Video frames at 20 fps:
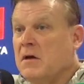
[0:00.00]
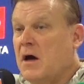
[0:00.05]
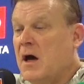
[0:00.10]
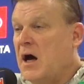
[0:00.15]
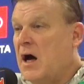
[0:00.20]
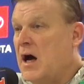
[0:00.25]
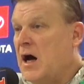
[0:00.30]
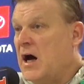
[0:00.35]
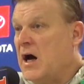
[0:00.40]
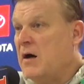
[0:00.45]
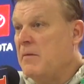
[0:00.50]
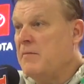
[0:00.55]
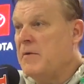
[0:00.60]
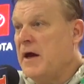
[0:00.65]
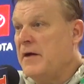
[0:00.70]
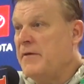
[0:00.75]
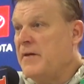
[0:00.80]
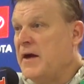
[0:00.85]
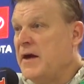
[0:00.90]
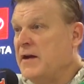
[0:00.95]

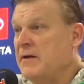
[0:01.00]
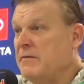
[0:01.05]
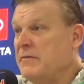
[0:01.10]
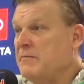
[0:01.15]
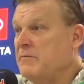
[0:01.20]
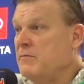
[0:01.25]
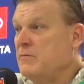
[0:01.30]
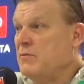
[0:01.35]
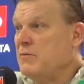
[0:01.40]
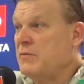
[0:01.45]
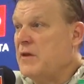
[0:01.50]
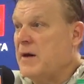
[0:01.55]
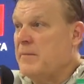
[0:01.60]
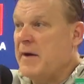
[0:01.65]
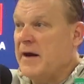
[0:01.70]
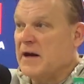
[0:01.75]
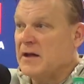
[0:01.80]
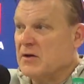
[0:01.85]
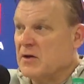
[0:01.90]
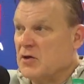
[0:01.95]
And then they
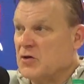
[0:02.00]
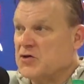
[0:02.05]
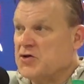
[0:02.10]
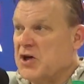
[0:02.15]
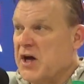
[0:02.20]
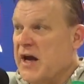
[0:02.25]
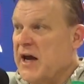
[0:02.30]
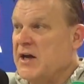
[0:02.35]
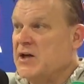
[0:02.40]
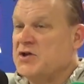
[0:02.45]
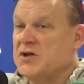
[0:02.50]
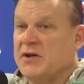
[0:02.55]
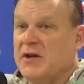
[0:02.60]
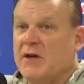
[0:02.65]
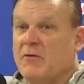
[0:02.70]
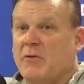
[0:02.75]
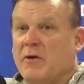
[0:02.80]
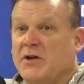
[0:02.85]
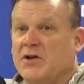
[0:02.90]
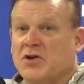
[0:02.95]
made a little change, and
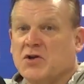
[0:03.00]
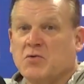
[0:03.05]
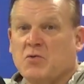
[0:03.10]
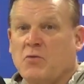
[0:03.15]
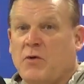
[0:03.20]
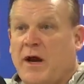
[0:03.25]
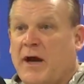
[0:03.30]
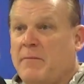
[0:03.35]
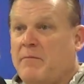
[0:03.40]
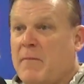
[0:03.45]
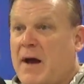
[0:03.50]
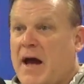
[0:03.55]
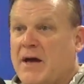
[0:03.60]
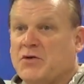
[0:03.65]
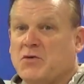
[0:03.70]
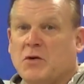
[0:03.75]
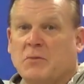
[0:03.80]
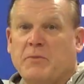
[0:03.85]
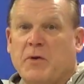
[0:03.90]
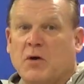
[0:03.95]
then we just ran Matt
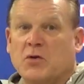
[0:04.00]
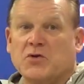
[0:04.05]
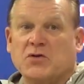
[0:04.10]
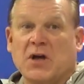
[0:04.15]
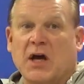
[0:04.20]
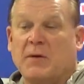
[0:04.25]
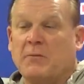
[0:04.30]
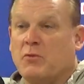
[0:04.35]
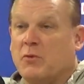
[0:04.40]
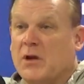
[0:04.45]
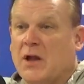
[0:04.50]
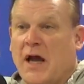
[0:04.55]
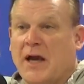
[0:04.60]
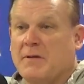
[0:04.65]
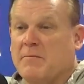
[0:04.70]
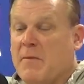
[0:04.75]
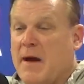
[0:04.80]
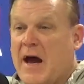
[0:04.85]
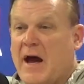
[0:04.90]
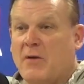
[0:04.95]
to a post up. We
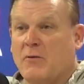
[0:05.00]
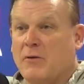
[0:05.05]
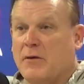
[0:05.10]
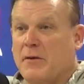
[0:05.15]
liked Matt